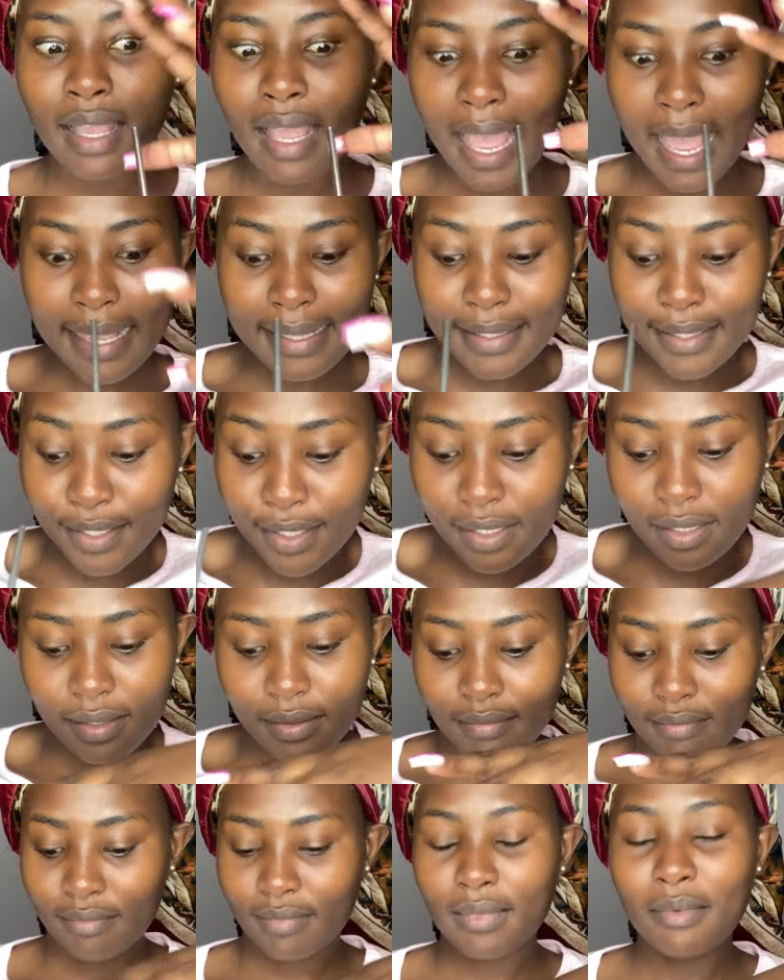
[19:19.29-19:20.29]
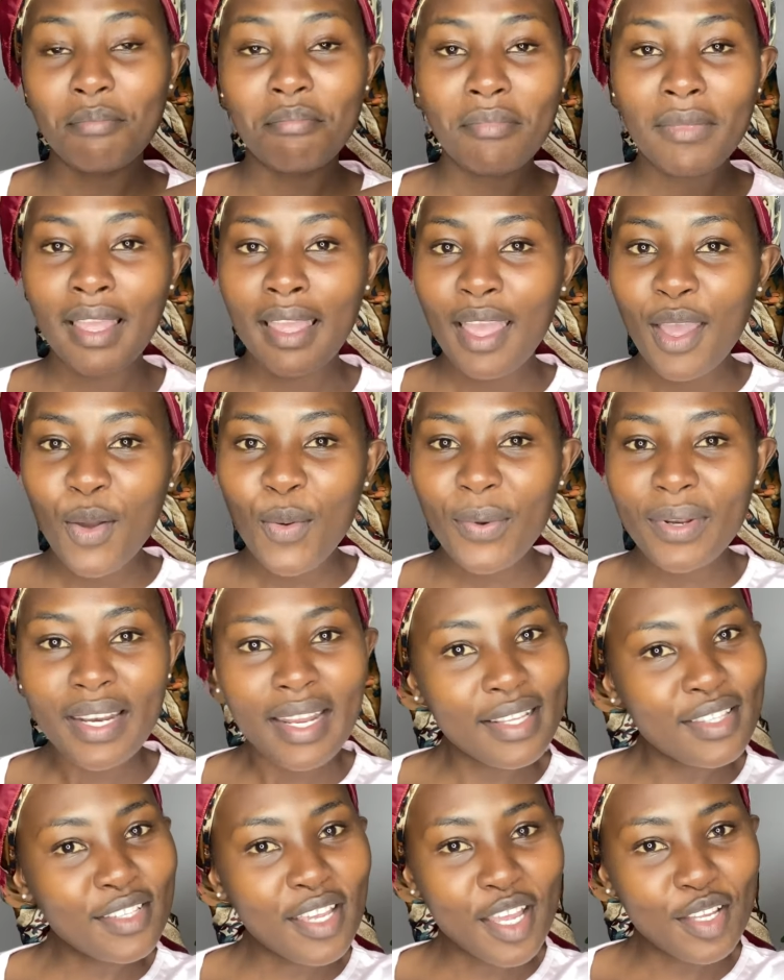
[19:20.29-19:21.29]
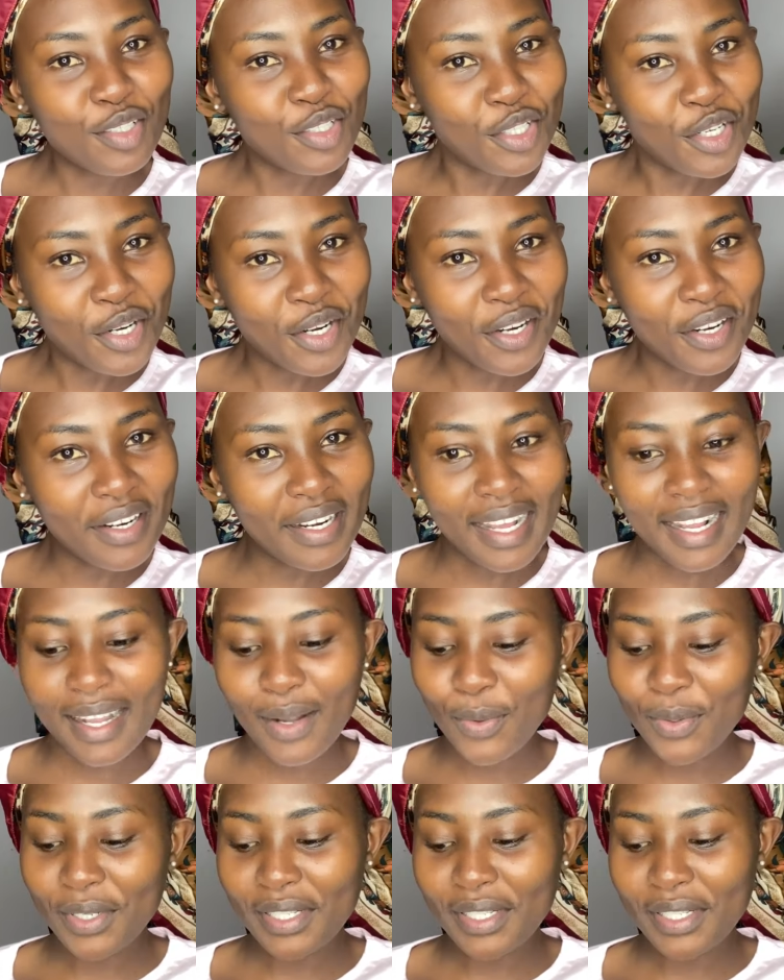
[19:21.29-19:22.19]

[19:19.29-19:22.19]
it's when I touch her, like, I